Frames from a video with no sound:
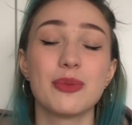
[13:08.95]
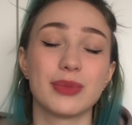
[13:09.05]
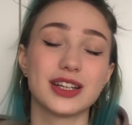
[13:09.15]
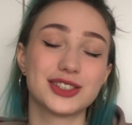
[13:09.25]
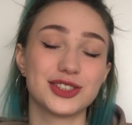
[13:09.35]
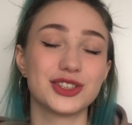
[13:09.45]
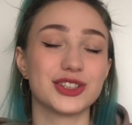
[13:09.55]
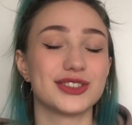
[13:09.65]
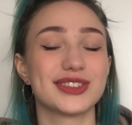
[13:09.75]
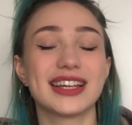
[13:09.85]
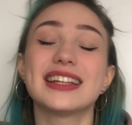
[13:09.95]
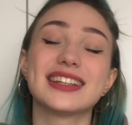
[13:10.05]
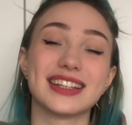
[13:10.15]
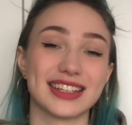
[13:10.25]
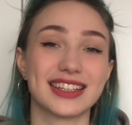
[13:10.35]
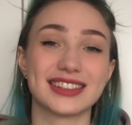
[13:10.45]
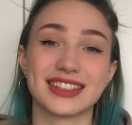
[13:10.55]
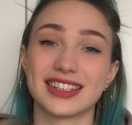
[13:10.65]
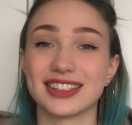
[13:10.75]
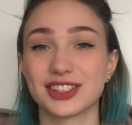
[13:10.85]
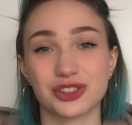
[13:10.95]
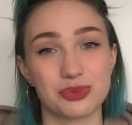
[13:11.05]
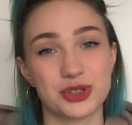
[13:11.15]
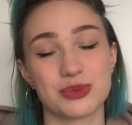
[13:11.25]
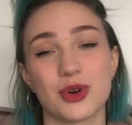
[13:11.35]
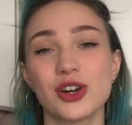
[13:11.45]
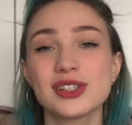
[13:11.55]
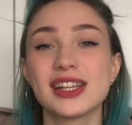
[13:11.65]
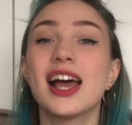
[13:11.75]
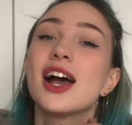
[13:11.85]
Make sure you do that. The link is in the description box.